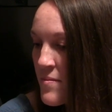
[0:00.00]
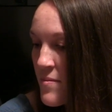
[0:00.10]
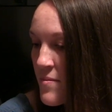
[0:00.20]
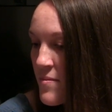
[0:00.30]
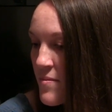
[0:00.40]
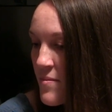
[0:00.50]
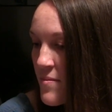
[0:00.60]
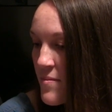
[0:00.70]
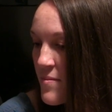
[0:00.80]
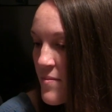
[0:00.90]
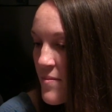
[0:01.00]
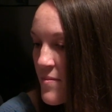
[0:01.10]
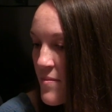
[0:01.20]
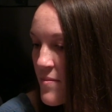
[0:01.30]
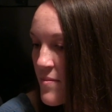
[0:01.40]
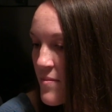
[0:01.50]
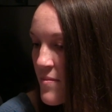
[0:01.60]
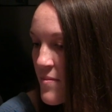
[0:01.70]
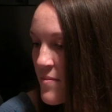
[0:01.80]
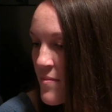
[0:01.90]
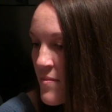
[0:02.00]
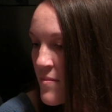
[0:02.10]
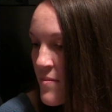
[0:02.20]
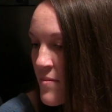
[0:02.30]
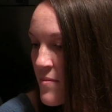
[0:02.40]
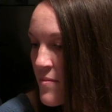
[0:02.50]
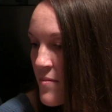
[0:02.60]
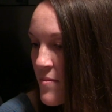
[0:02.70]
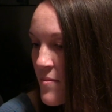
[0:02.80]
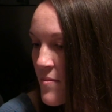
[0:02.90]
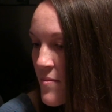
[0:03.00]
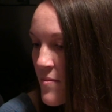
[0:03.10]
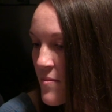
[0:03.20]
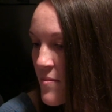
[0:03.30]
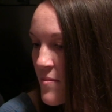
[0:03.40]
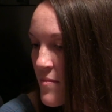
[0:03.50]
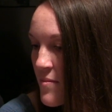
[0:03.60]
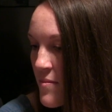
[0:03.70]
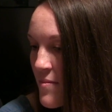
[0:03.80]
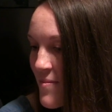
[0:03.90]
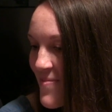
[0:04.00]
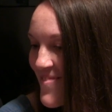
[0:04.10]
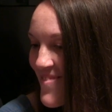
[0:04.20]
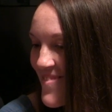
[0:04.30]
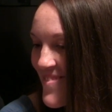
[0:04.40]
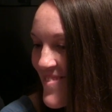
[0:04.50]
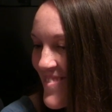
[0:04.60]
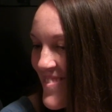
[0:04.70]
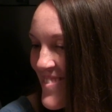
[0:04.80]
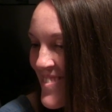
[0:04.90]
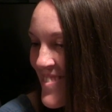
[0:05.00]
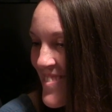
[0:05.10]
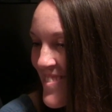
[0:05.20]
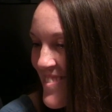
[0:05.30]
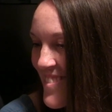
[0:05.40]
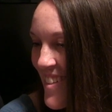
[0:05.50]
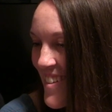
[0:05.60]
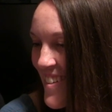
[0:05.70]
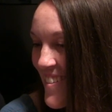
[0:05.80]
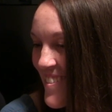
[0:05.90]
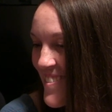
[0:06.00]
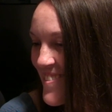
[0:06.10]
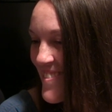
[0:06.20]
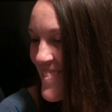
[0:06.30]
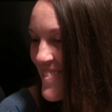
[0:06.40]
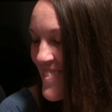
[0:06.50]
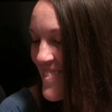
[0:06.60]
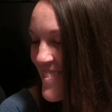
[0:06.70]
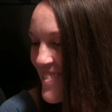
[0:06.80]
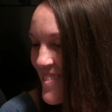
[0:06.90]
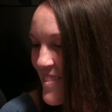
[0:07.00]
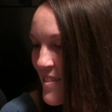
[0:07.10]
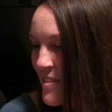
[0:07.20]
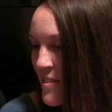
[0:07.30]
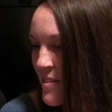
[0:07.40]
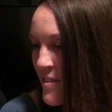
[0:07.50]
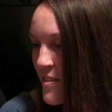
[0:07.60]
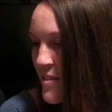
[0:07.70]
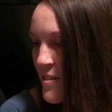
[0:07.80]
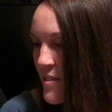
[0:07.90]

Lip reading: No words are spoken by the person on screen.